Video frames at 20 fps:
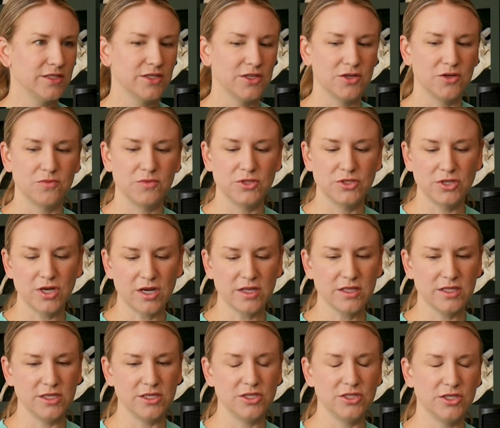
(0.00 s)
So with
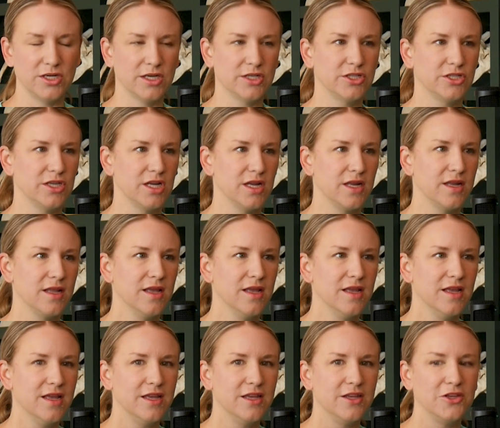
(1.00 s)
chocolate ingestion,
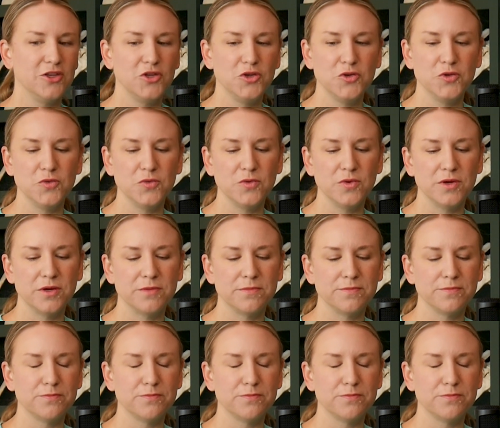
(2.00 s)
you